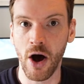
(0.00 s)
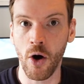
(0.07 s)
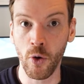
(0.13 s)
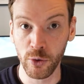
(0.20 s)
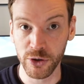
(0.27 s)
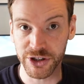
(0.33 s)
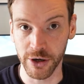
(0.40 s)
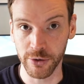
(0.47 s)

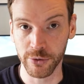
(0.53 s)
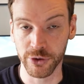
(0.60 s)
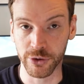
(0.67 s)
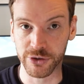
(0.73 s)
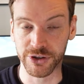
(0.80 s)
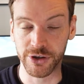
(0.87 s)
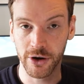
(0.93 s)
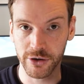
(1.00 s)
also
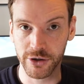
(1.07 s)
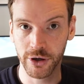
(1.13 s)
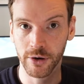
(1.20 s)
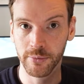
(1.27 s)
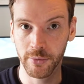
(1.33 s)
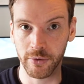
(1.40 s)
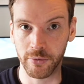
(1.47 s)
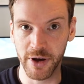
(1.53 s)
does not
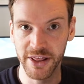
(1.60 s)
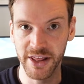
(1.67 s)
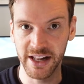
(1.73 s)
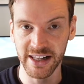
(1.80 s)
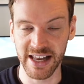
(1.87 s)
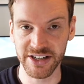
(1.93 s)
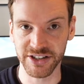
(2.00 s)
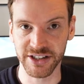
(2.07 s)
come with a
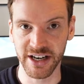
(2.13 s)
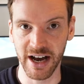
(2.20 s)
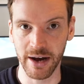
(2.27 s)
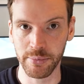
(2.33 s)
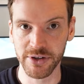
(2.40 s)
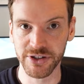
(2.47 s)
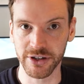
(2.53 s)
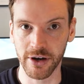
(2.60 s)
lens
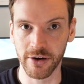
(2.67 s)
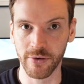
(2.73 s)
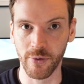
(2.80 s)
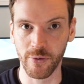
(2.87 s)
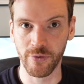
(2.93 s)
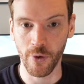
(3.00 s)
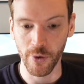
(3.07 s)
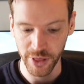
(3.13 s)
cap. So
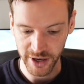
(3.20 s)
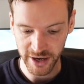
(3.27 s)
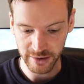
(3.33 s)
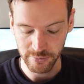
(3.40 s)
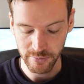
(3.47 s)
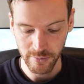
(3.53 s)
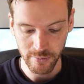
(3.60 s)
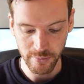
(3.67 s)
for the
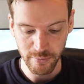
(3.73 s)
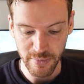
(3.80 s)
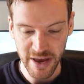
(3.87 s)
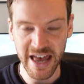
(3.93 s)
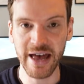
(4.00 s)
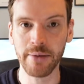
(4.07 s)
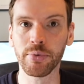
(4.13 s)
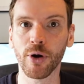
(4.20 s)

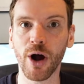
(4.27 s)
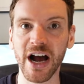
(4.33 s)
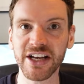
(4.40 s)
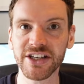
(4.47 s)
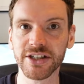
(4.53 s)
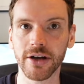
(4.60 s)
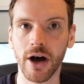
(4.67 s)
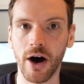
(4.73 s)
mere
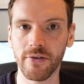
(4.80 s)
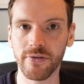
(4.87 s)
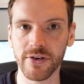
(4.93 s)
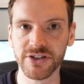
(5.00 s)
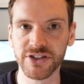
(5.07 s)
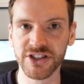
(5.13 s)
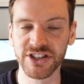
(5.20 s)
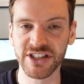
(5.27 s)
price of
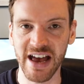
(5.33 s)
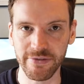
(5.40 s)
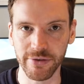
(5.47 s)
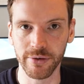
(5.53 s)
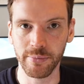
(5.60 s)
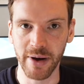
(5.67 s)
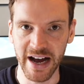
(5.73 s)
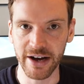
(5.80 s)

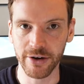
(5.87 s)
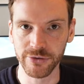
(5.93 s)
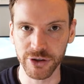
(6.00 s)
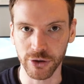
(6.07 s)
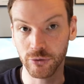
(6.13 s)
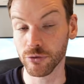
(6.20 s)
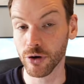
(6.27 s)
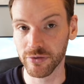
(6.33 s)
£7,
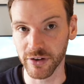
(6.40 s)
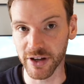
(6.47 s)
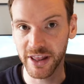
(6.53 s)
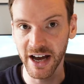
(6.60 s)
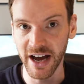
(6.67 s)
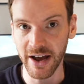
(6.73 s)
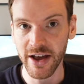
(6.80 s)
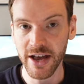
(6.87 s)
or roughly
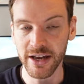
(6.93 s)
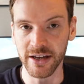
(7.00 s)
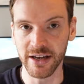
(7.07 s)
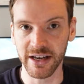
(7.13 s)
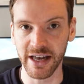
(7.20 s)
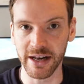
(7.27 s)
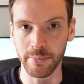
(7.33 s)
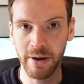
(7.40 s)
that, you
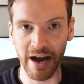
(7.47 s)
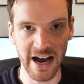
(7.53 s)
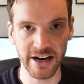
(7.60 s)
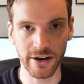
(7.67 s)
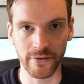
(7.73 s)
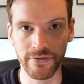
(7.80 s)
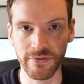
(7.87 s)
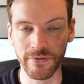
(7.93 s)
can get a
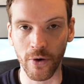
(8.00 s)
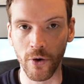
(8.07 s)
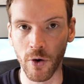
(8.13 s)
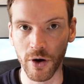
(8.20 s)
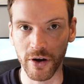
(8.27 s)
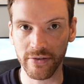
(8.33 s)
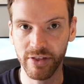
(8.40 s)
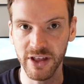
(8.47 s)
pack of
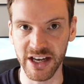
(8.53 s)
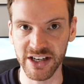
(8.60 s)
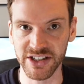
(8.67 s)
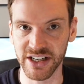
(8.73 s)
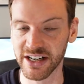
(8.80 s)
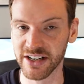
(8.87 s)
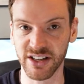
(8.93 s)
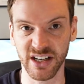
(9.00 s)
4 of
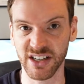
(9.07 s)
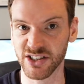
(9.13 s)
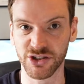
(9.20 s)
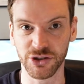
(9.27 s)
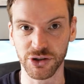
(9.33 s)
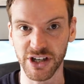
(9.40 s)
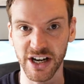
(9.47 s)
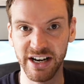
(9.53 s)
these, and I think it's
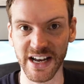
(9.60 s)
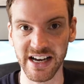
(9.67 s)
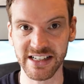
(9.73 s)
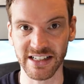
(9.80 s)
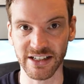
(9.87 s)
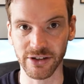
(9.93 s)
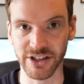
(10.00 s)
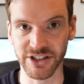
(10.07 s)
just a
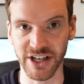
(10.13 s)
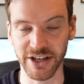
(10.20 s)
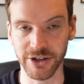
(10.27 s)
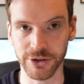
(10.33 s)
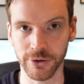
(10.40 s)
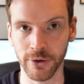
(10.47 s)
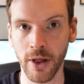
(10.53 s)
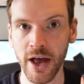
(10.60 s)
nice little
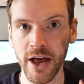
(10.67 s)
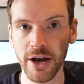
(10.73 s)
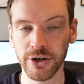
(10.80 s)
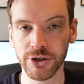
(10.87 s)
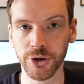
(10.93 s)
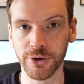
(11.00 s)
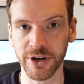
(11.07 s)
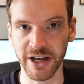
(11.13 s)
essential.
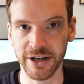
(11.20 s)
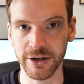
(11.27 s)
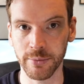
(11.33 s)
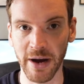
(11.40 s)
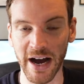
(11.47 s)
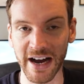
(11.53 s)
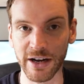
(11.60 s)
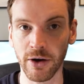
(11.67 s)
Chuck in your
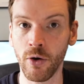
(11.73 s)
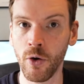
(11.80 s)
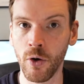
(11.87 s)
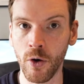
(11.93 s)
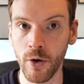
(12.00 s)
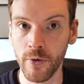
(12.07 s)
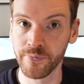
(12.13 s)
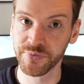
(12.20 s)
bag,
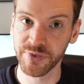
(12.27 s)
or